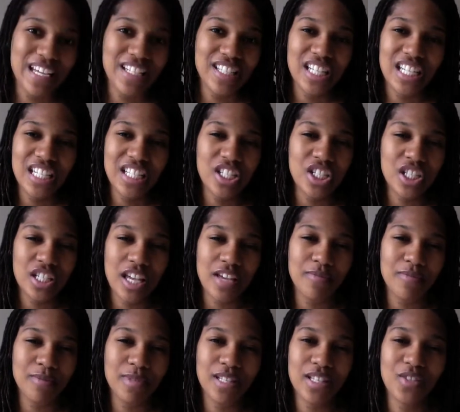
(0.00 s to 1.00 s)
It just
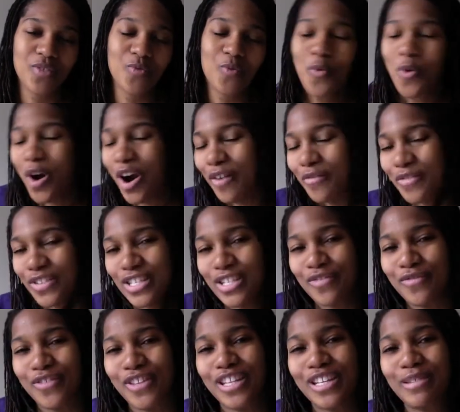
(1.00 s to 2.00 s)
gave me this warm, fuzzy
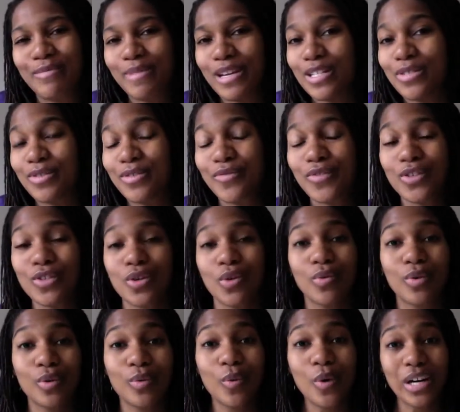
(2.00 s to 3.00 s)
feeling. It makes me feel so
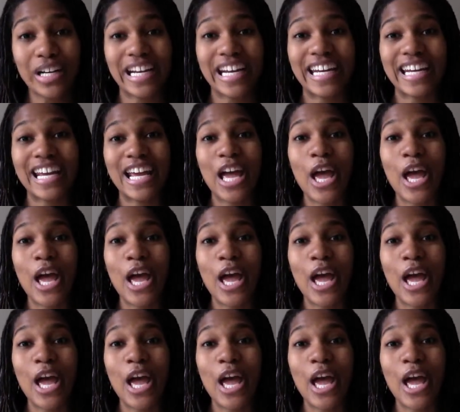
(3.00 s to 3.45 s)
rewarded.